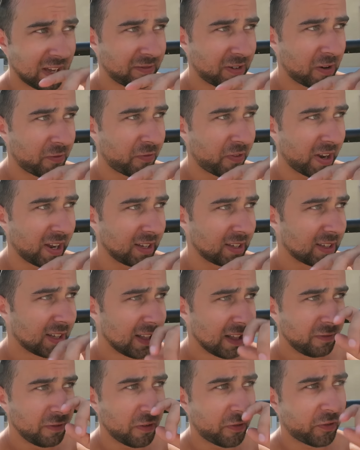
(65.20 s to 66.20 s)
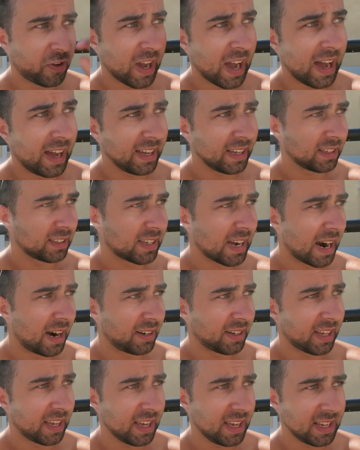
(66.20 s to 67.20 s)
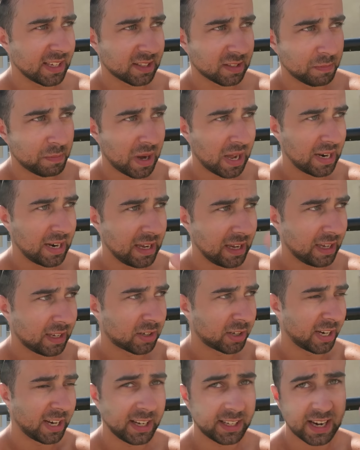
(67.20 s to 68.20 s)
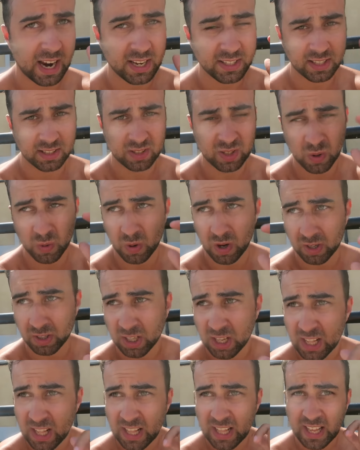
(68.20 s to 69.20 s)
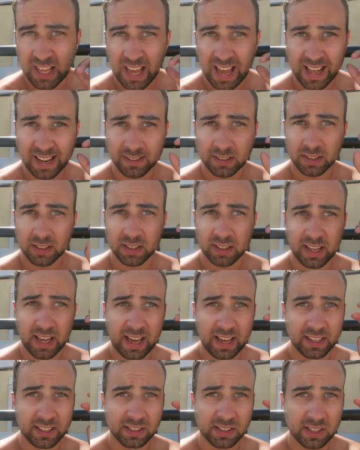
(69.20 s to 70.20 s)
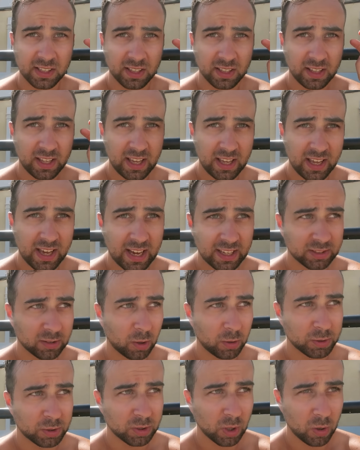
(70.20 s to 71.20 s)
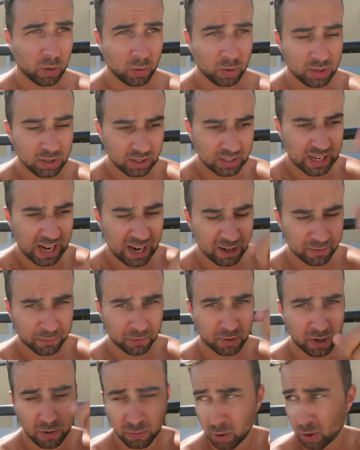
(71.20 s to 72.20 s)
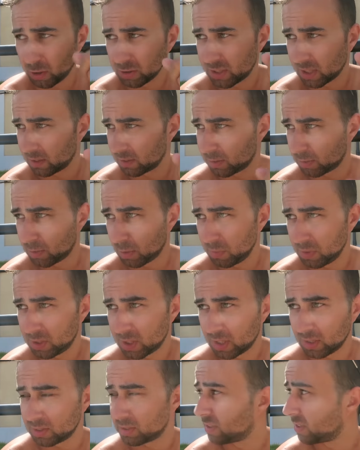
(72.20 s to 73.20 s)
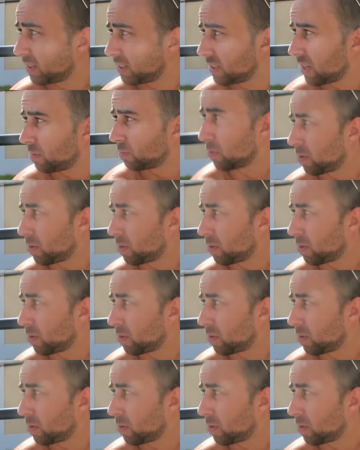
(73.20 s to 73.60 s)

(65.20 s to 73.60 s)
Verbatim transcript: everything. With car, car keys, money, credit cards and so on. And and he has also card for our hotel, so Domisha is right now